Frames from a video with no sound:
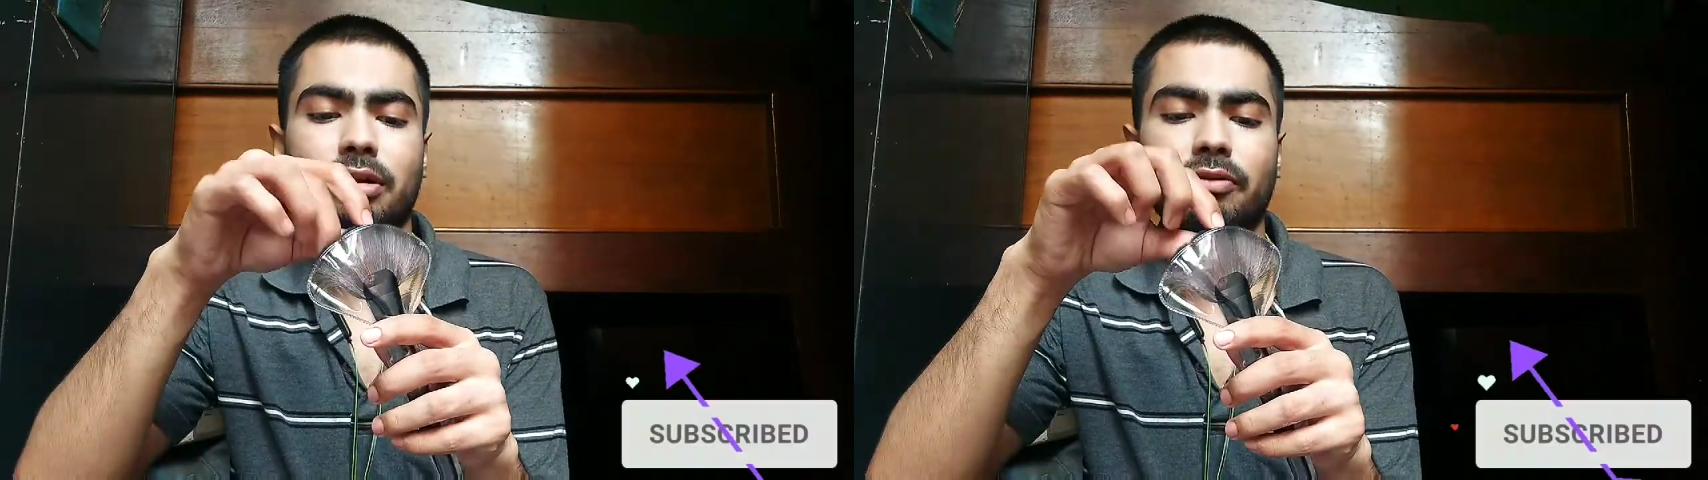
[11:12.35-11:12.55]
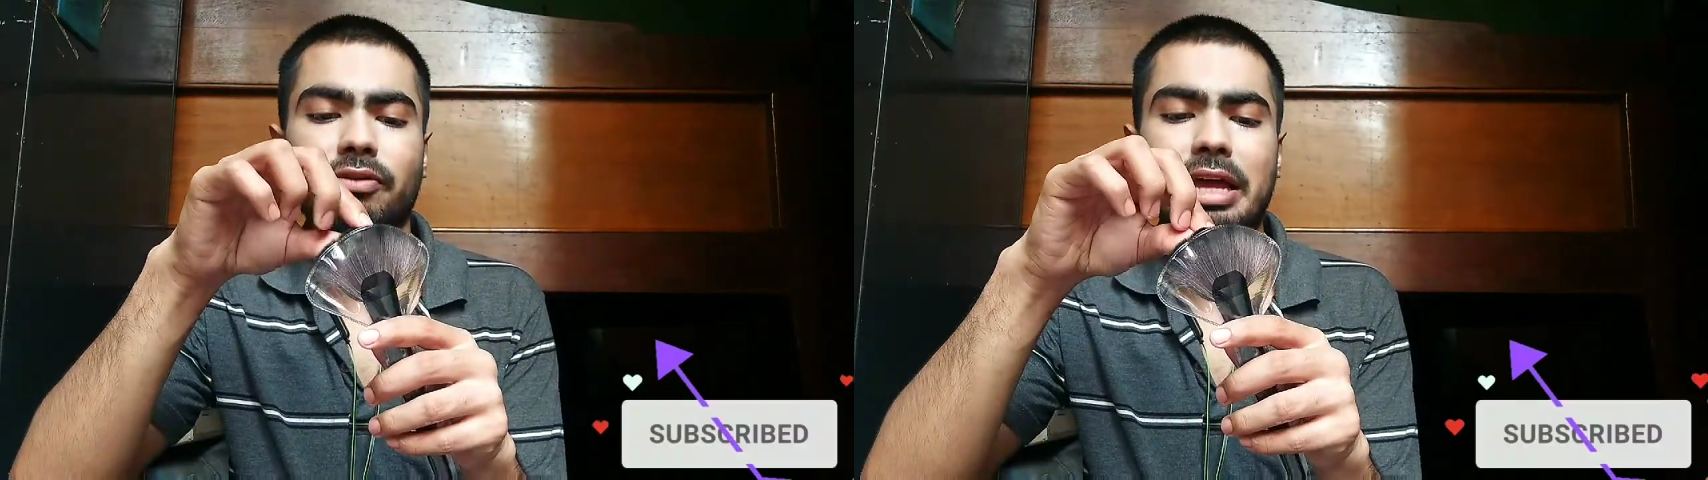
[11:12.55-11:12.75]

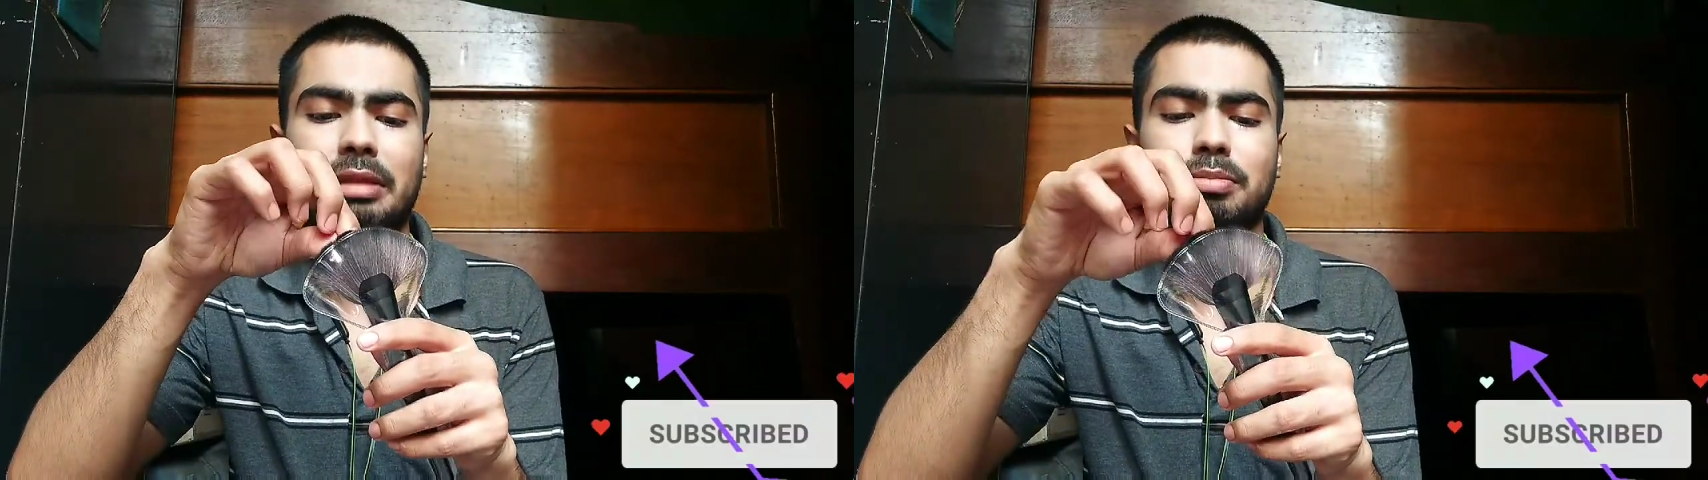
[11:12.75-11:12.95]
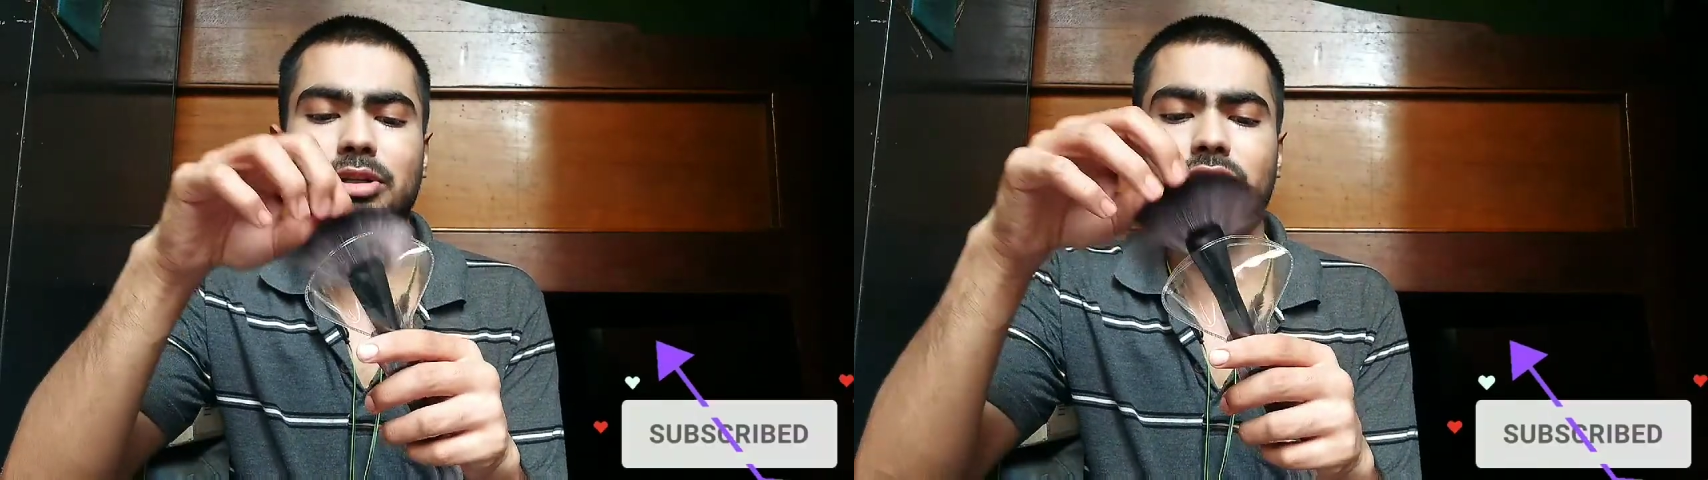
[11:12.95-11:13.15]
big
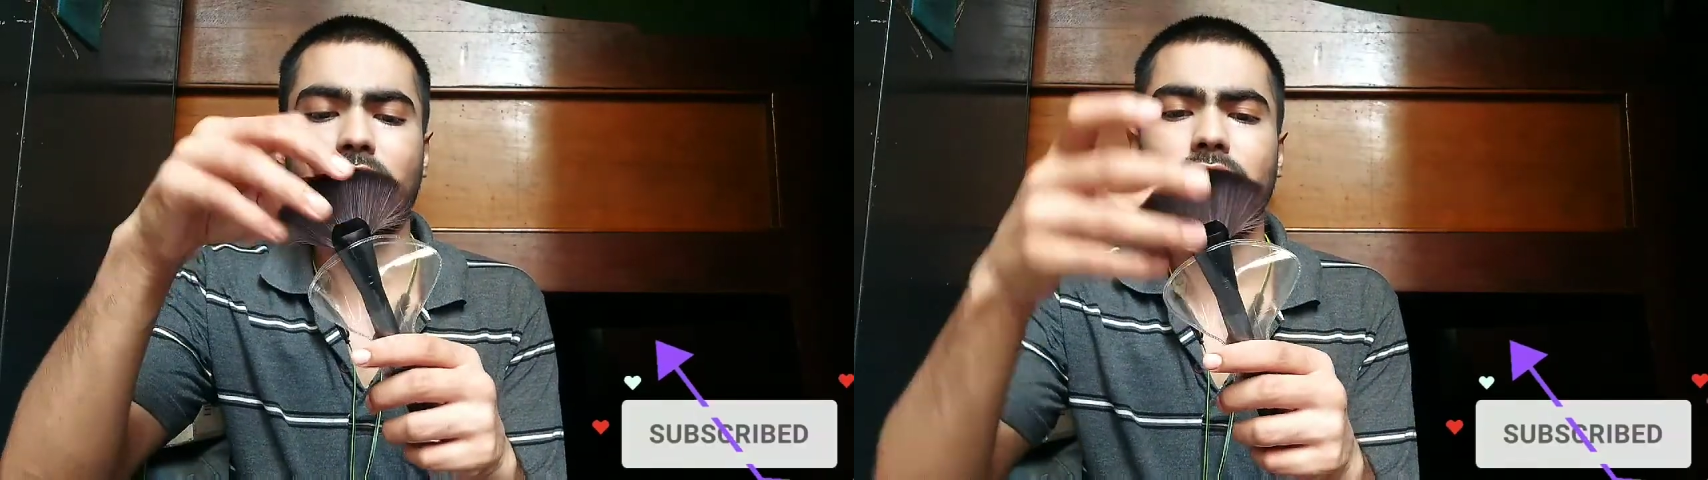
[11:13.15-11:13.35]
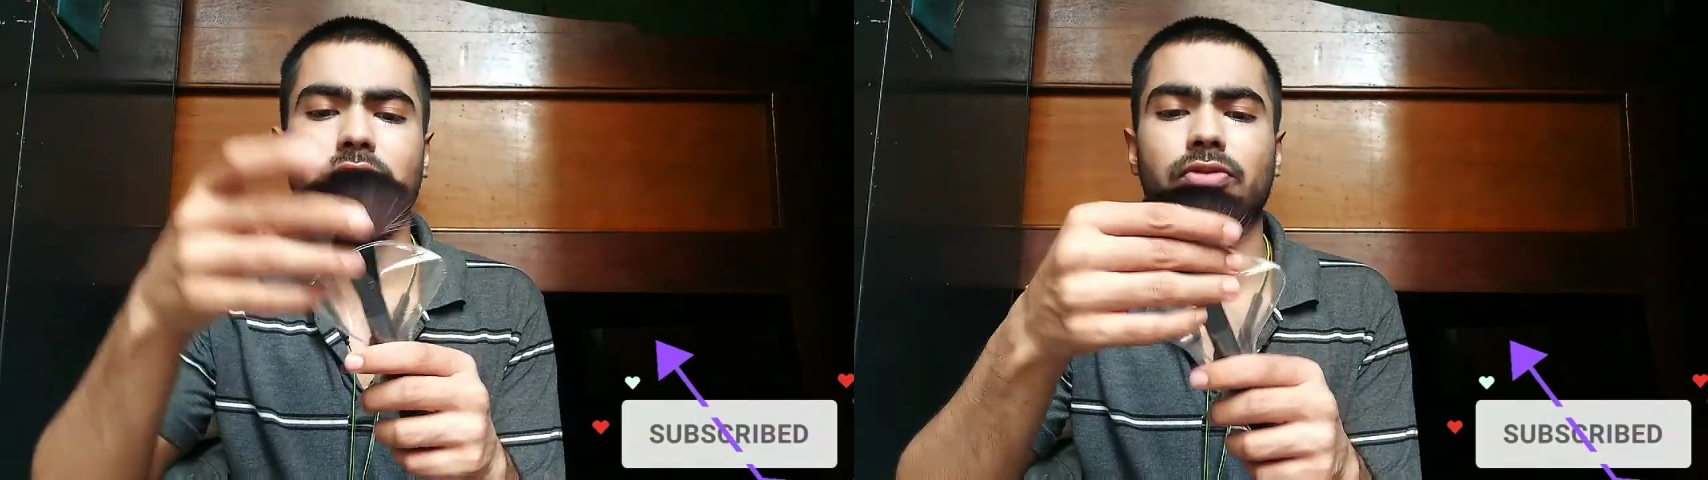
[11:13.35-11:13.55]

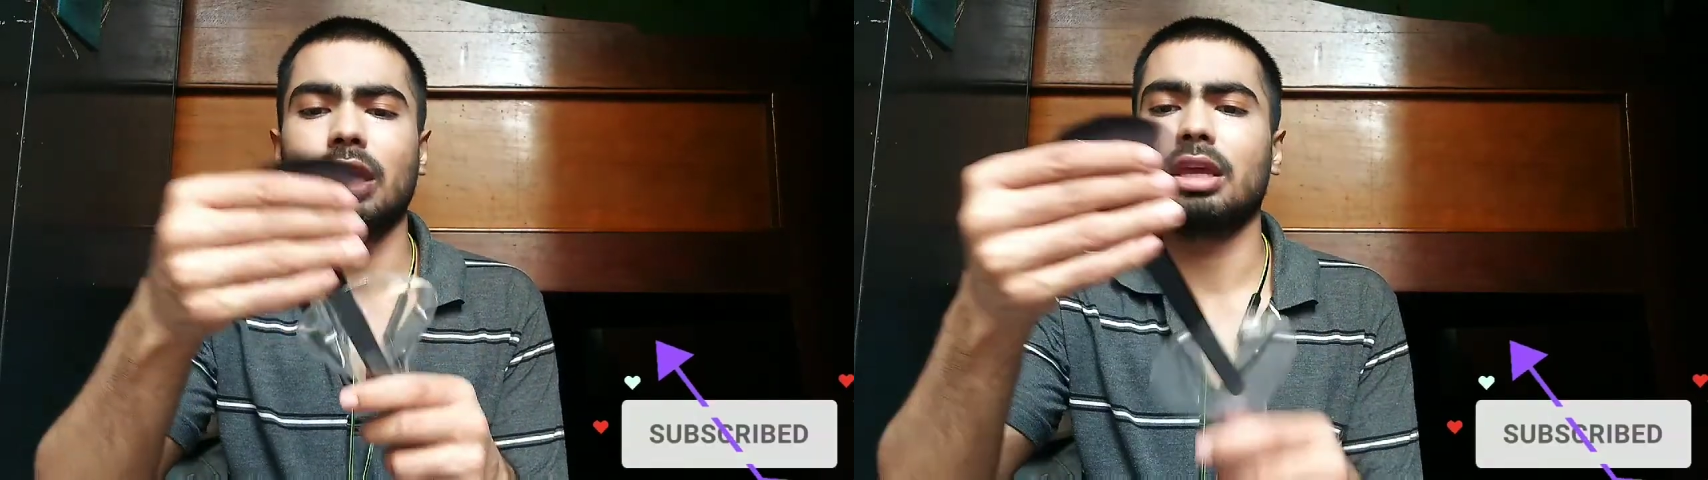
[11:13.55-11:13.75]
fan